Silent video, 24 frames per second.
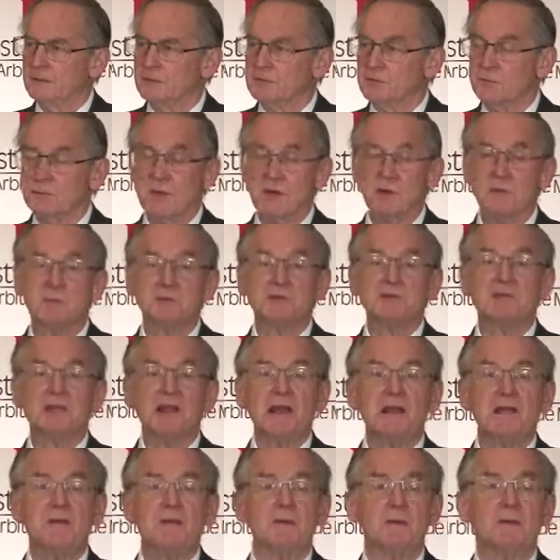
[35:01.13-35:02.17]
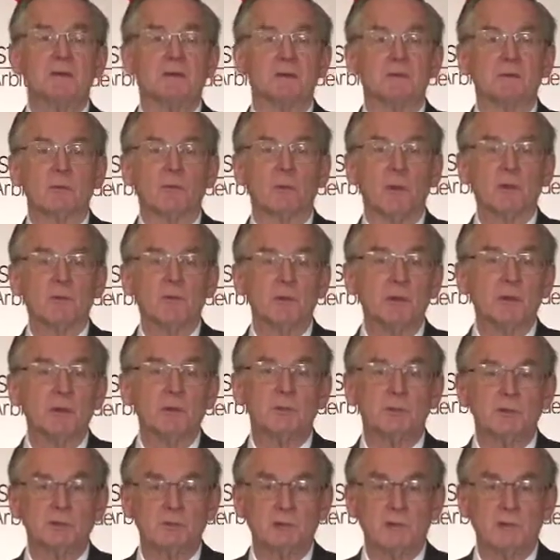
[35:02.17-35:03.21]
So they resented what we would